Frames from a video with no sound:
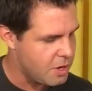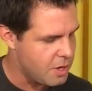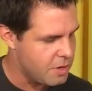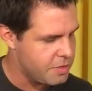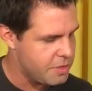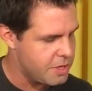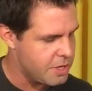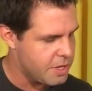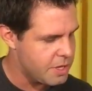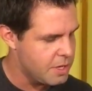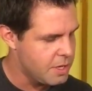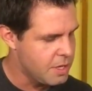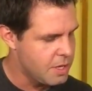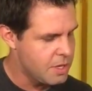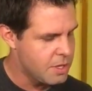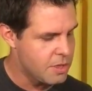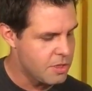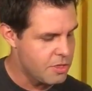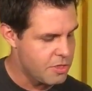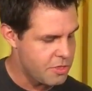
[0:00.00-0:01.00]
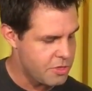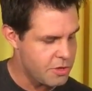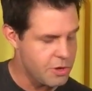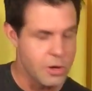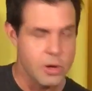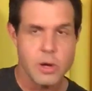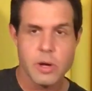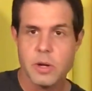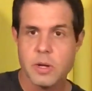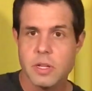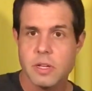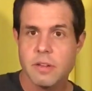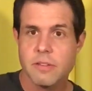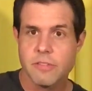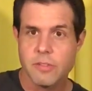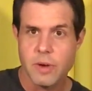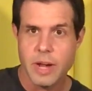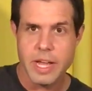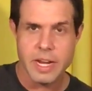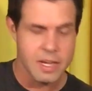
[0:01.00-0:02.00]
on the 3rd
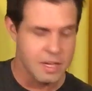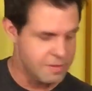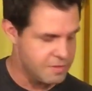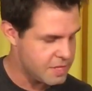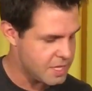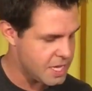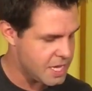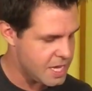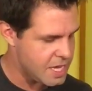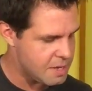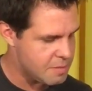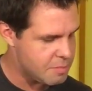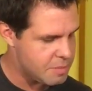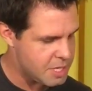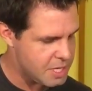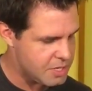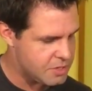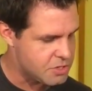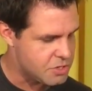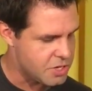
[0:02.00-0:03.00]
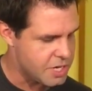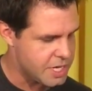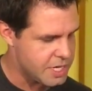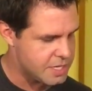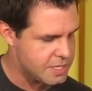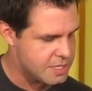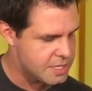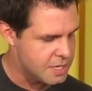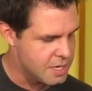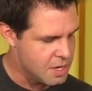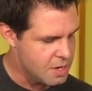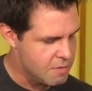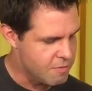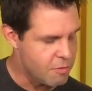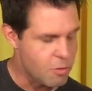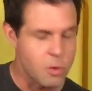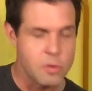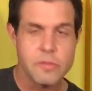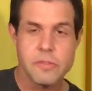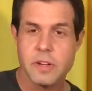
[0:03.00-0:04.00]
fret of the E and B strings,
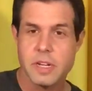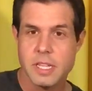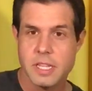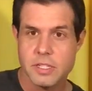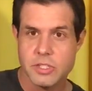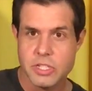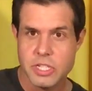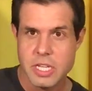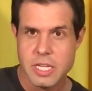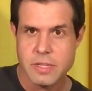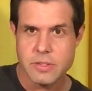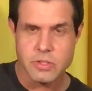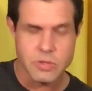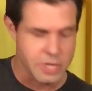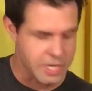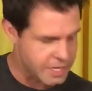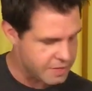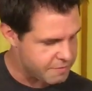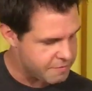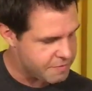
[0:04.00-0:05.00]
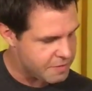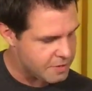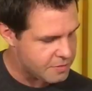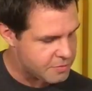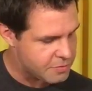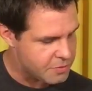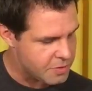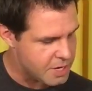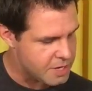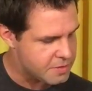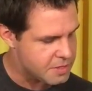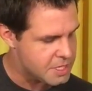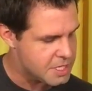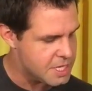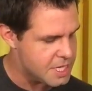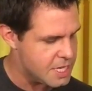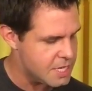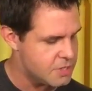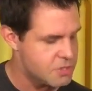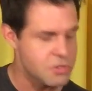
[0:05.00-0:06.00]
4th fret of the G string, and 5th fret of the
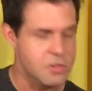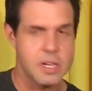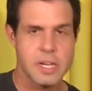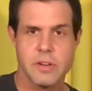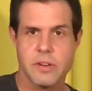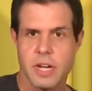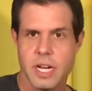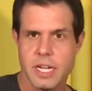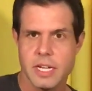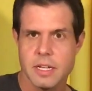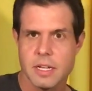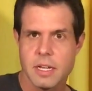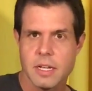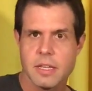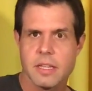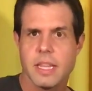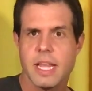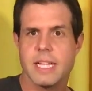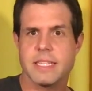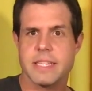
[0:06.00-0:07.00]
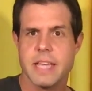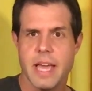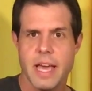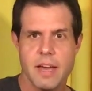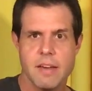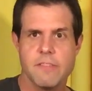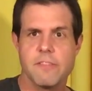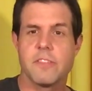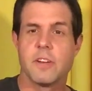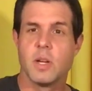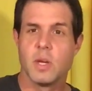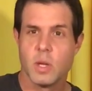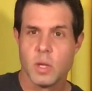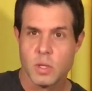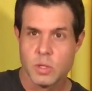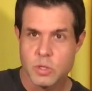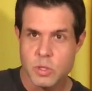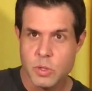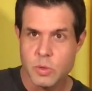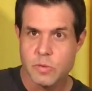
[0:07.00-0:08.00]
D string, right? That's F,
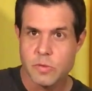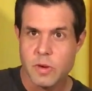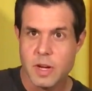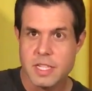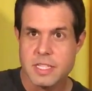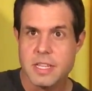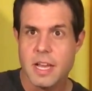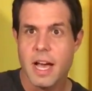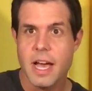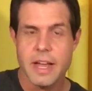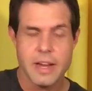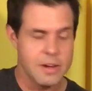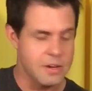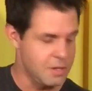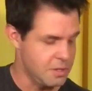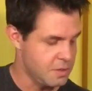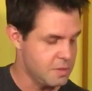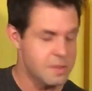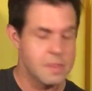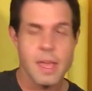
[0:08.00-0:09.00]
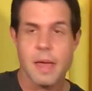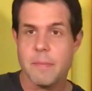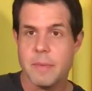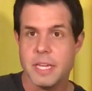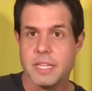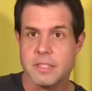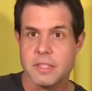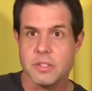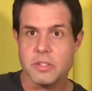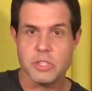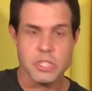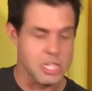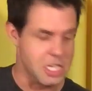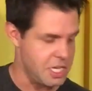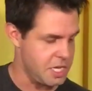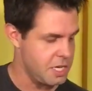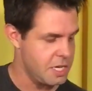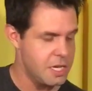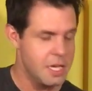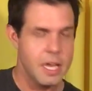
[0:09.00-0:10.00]
2 frets higher, that makes it
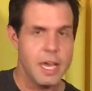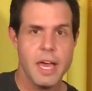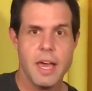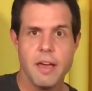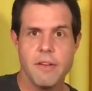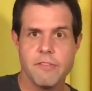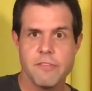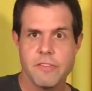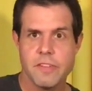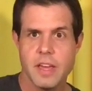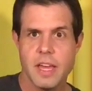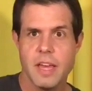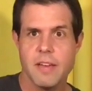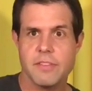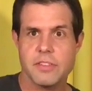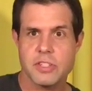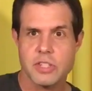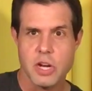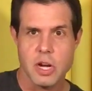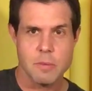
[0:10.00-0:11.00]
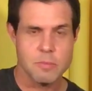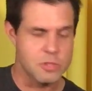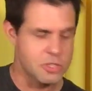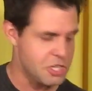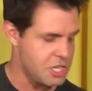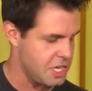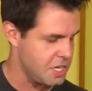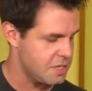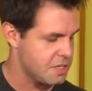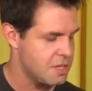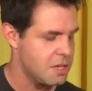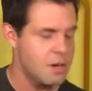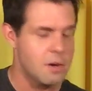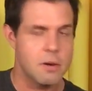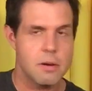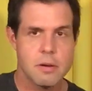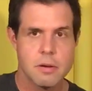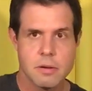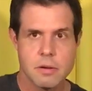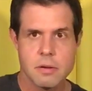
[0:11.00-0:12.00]
G. F, F sharp, G, so.
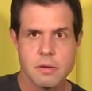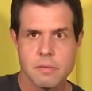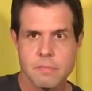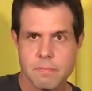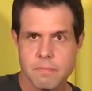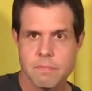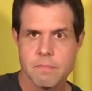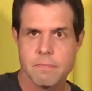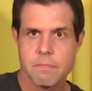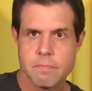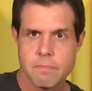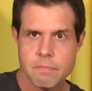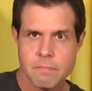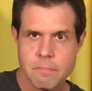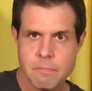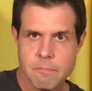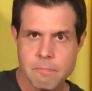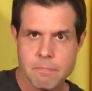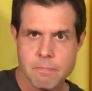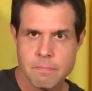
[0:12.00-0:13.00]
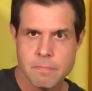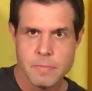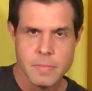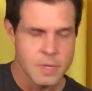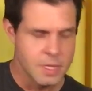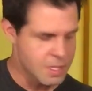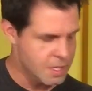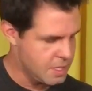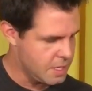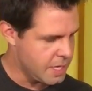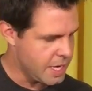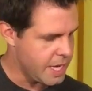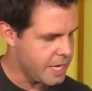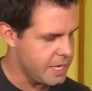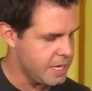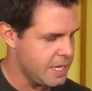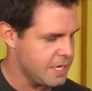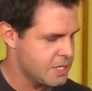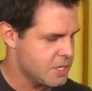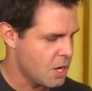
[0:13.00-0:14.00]
And
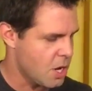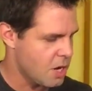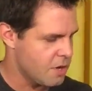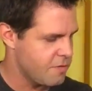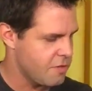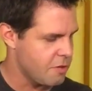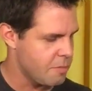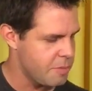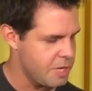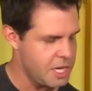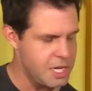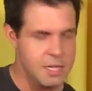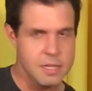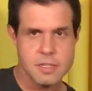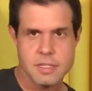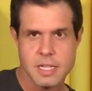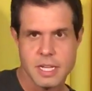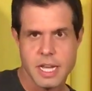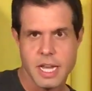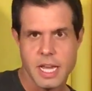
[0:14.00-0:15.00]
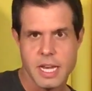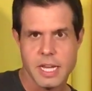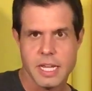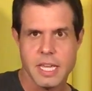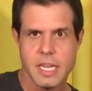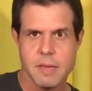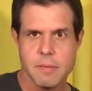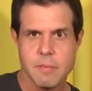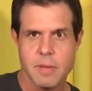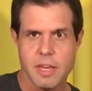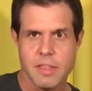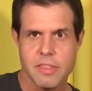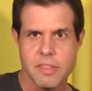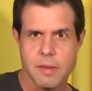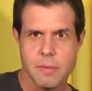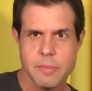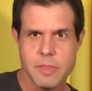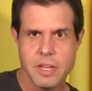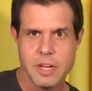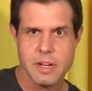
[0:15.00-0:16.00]
it's hard for me to kind of keep my
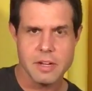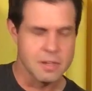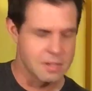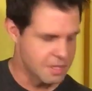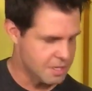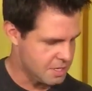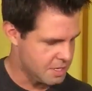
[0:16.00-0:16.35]
thumb there,